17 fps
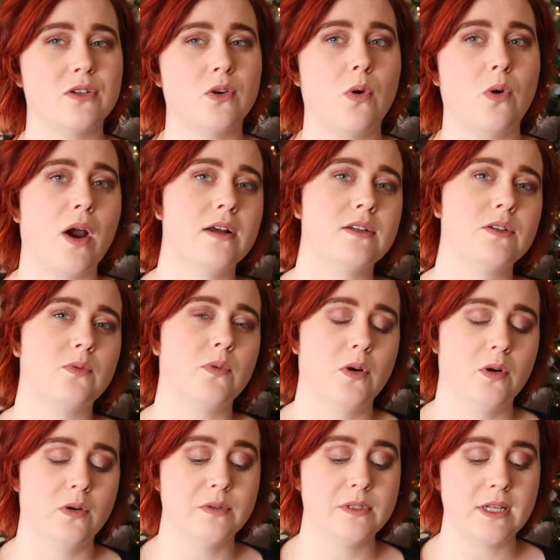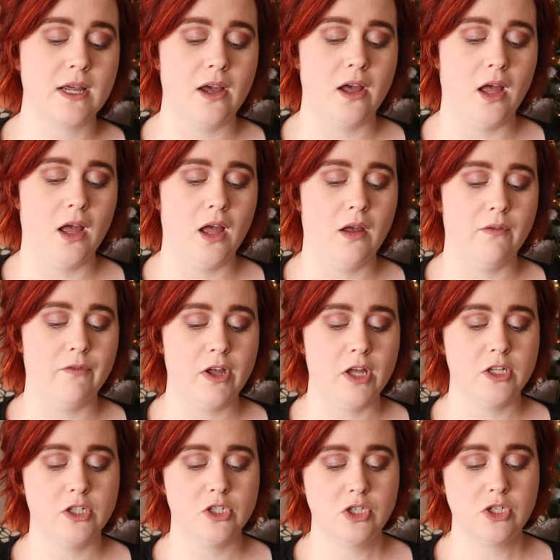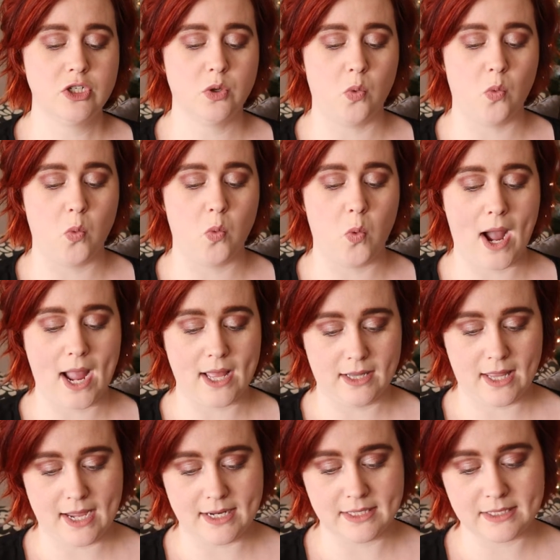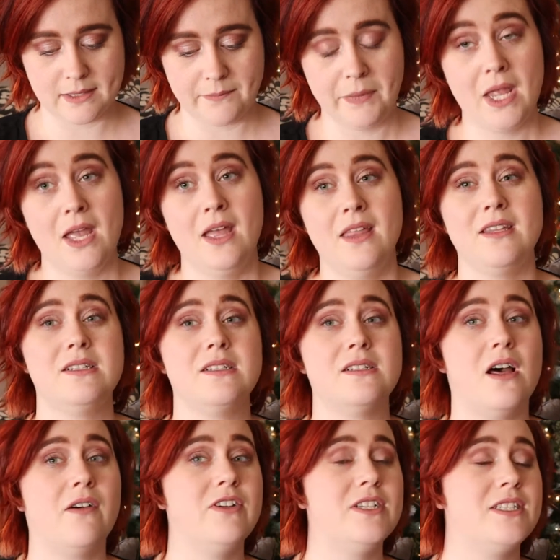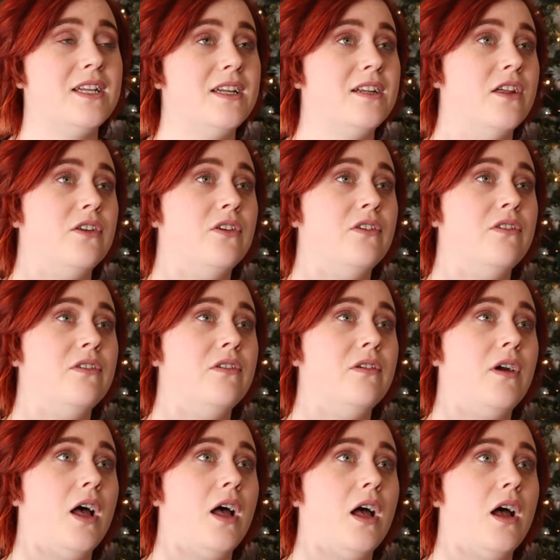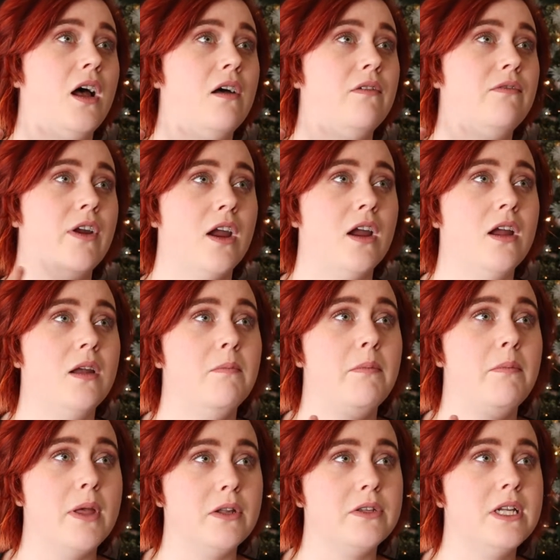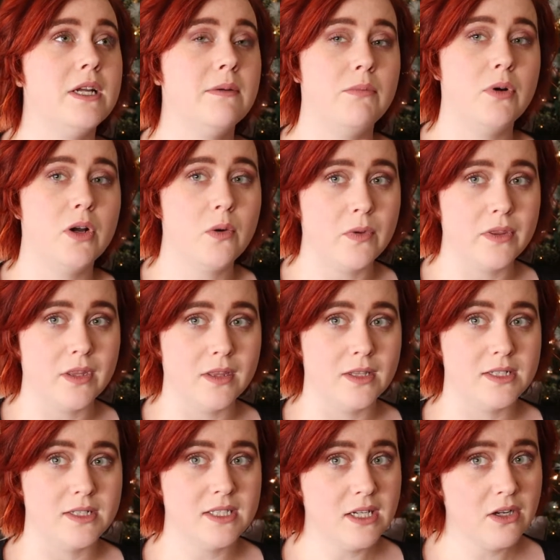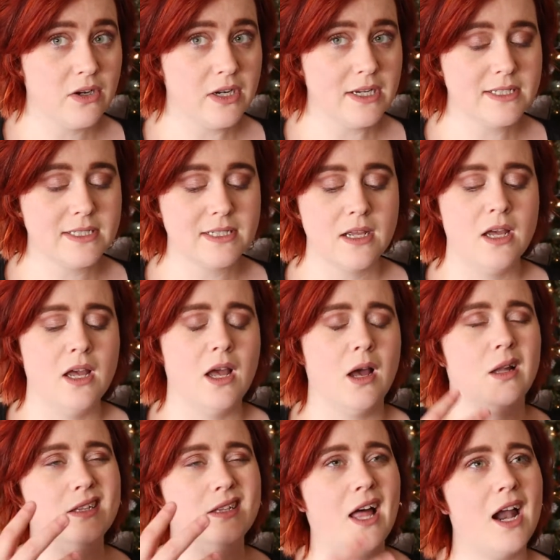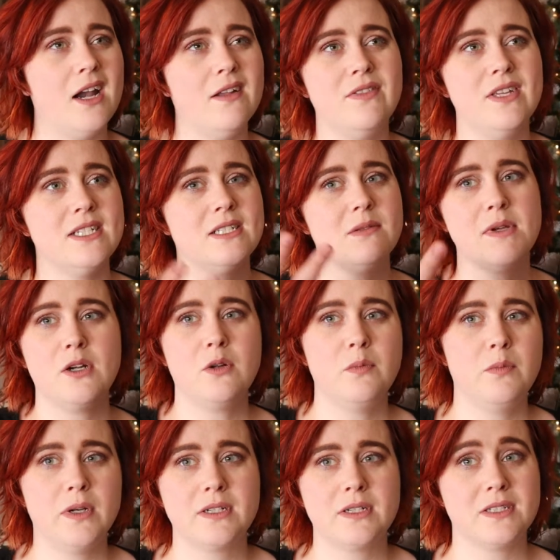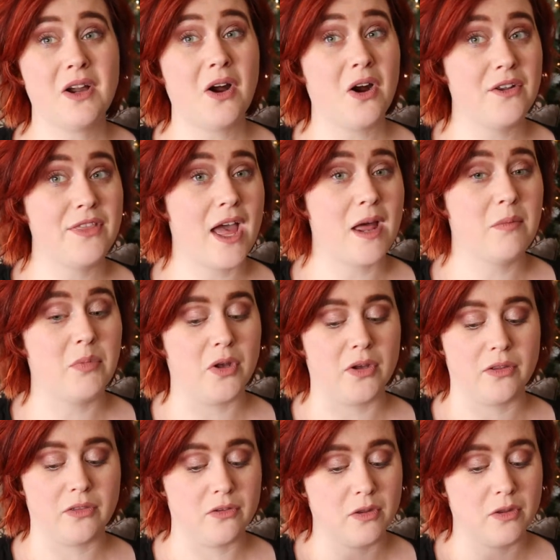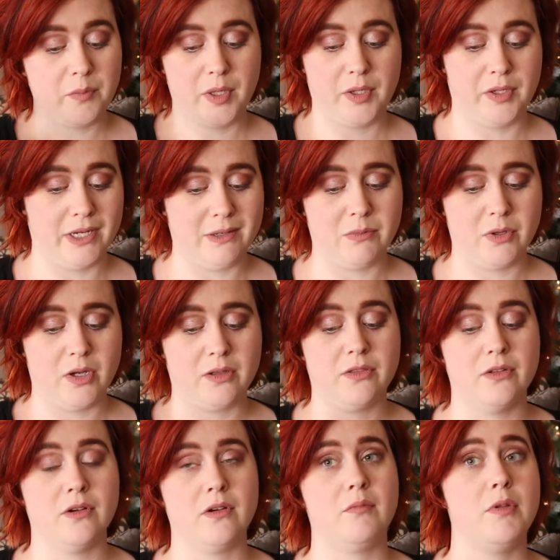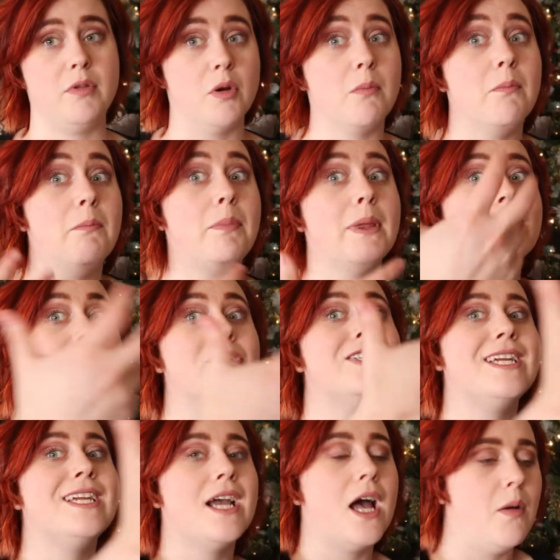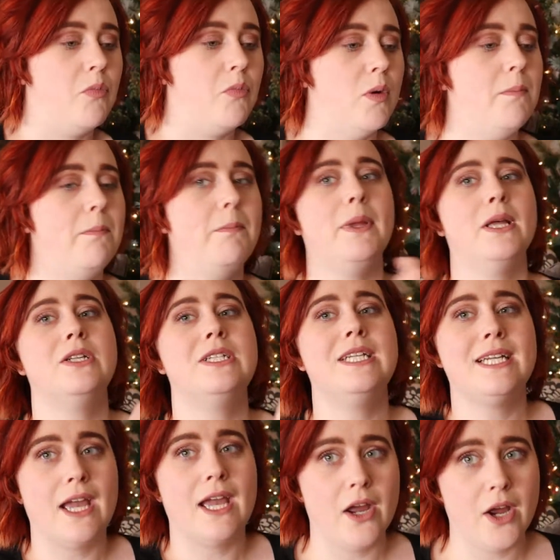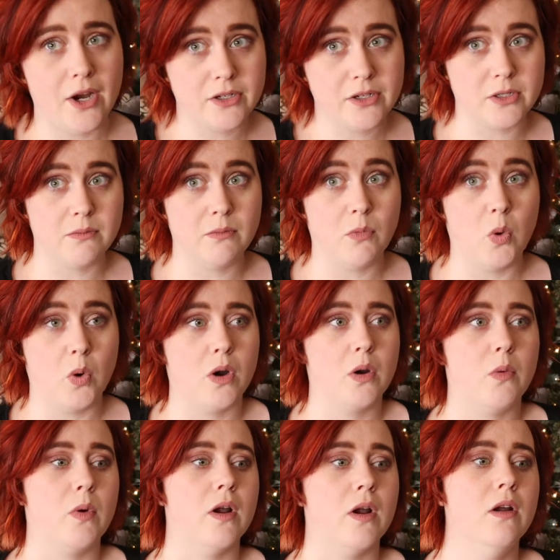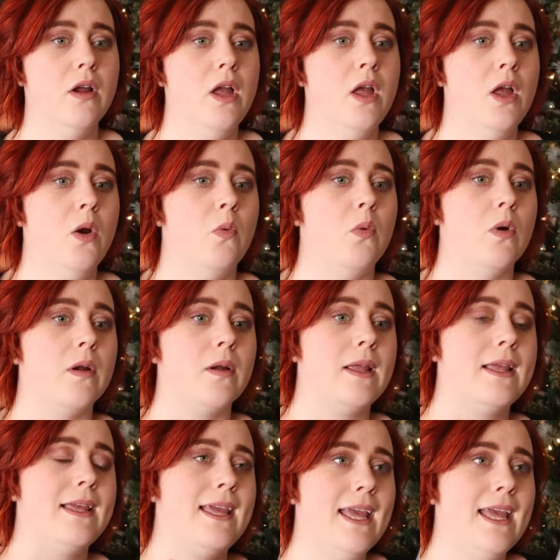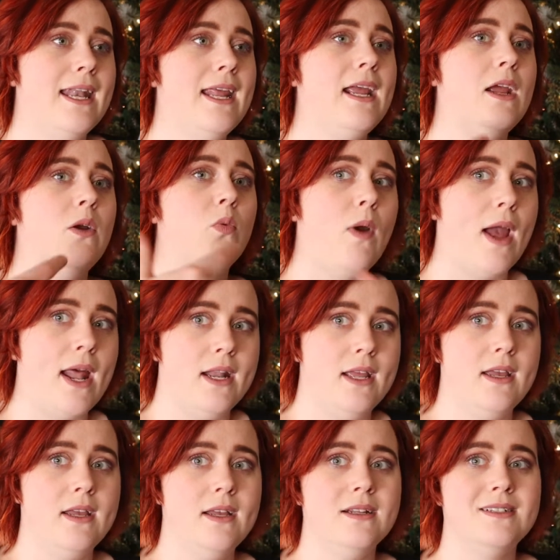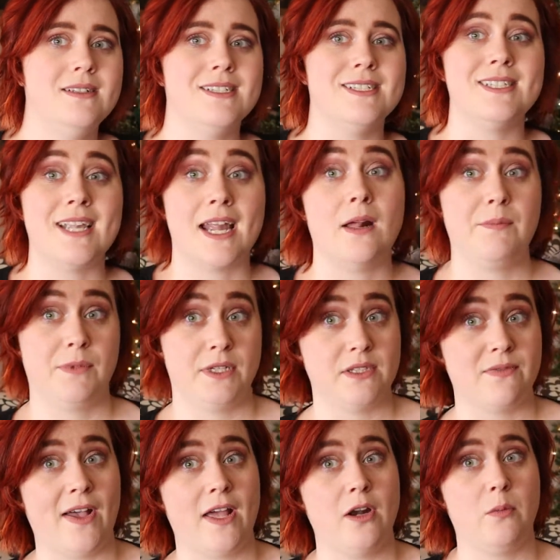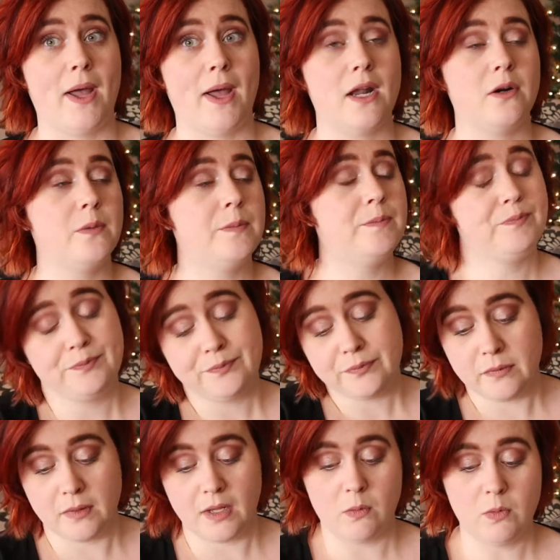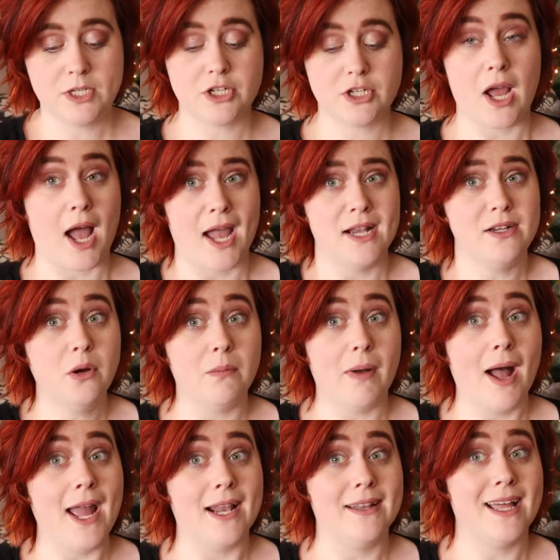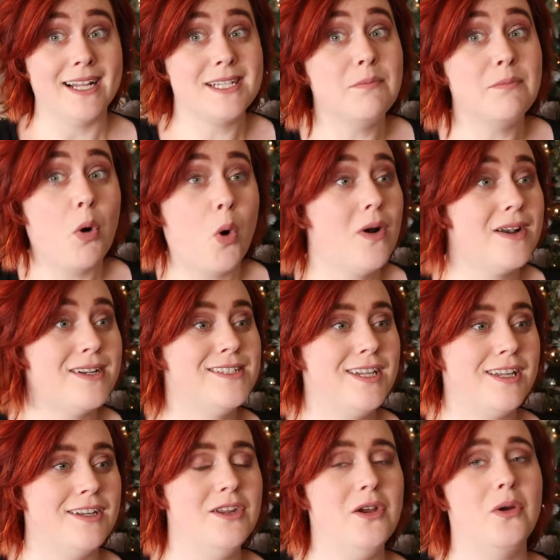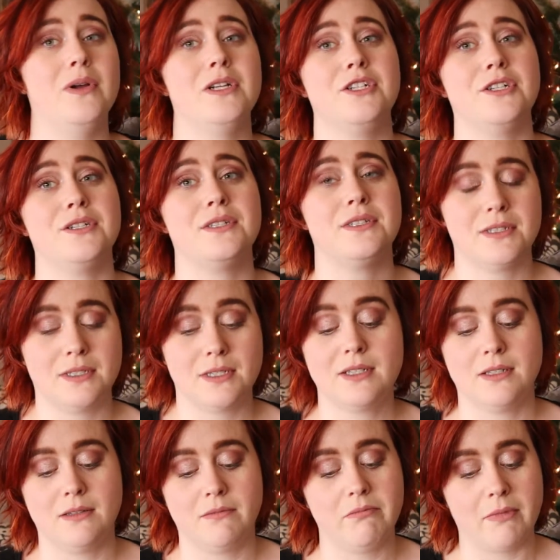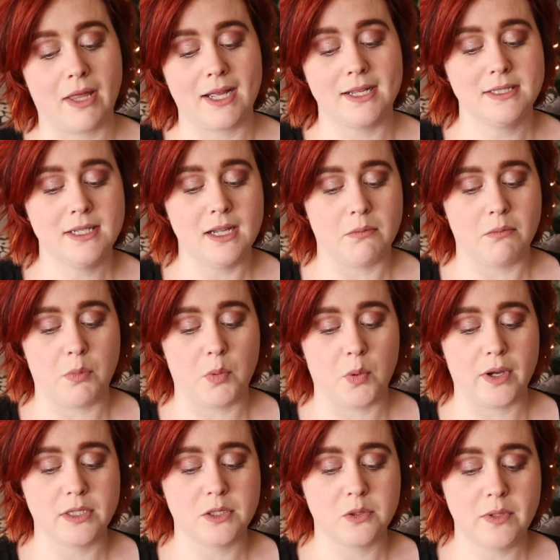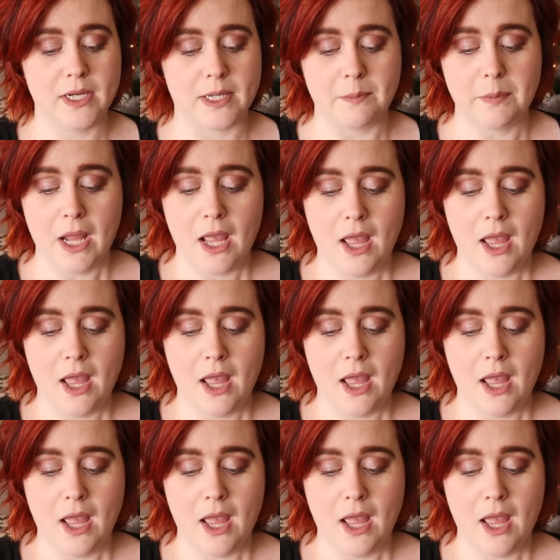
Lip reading: is Crossroads of Twilight. This is obviously another very building book within the series. A lot of these middle books are that book. They're the building book. They're building up. We're building character more. We're getting ready to set up this final battle, which I don't mind. That's important to do. It's just, like I said, boring to read.